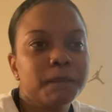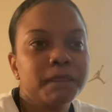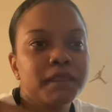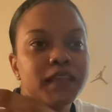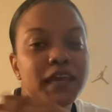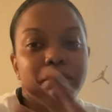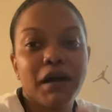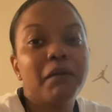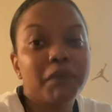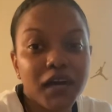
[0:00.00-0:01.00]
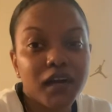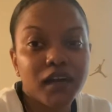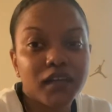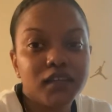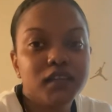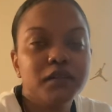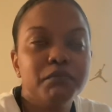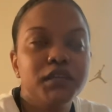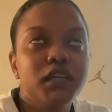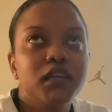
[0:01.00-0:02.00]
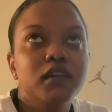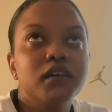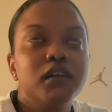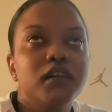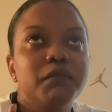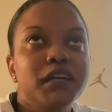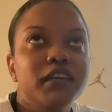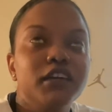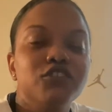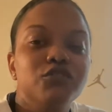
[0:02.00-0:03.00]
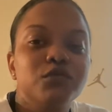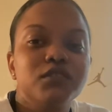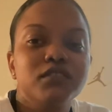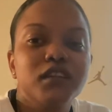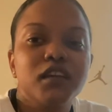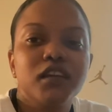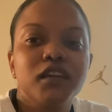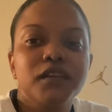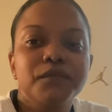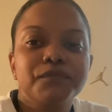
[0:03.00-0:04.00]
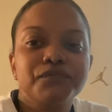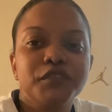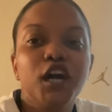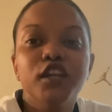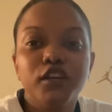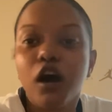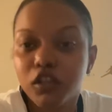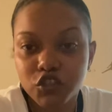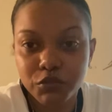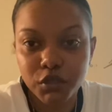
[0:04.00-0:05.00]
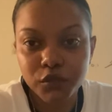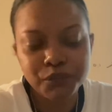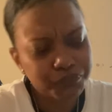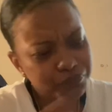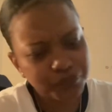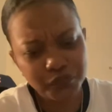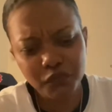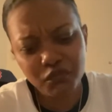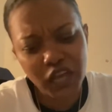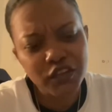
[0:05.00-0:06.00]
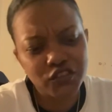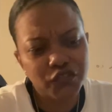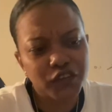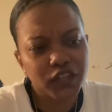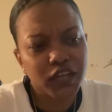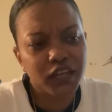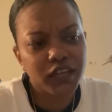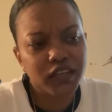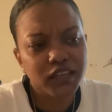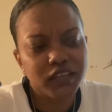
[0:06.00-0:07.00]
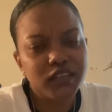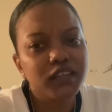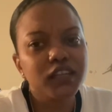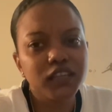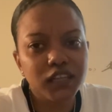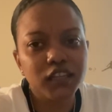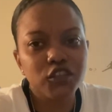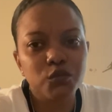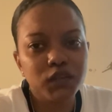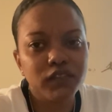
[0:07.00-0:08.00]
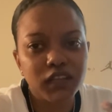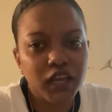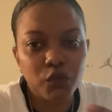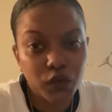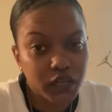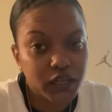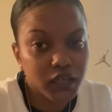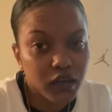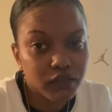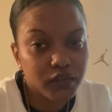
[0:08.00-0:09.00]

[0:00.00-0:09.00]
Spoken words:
in my mind, being I guess you could say unknowledgeable, I used to feel like clearly you either like one or the other.